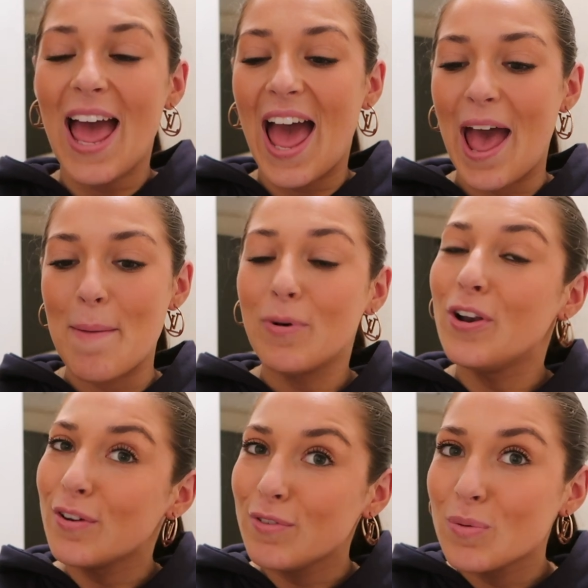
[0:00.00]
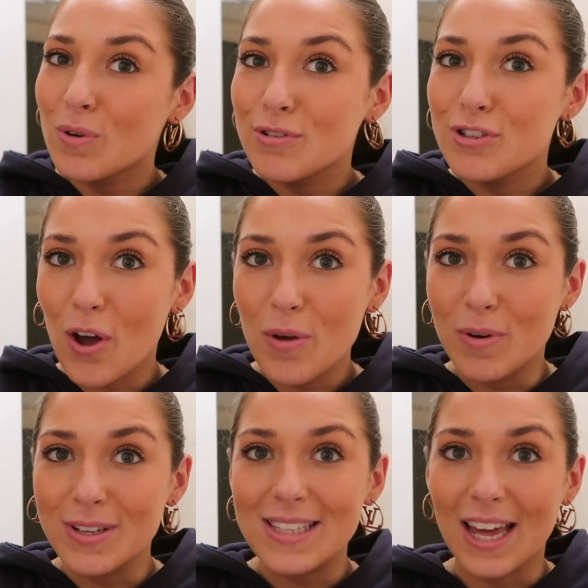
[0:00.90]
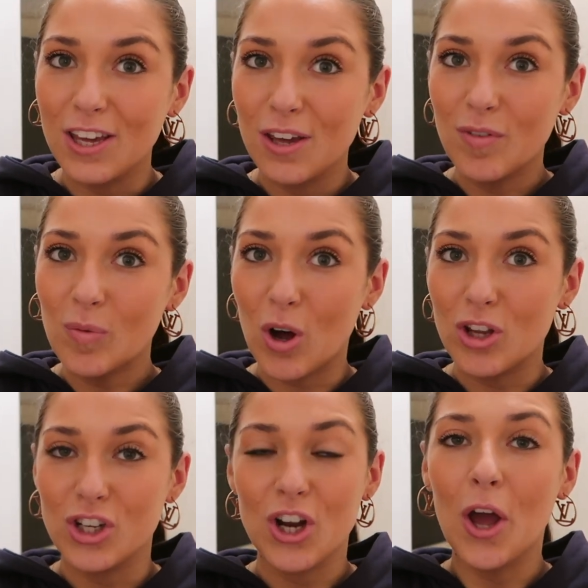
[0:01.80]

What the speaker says: But love you all so much. Thank you for watching.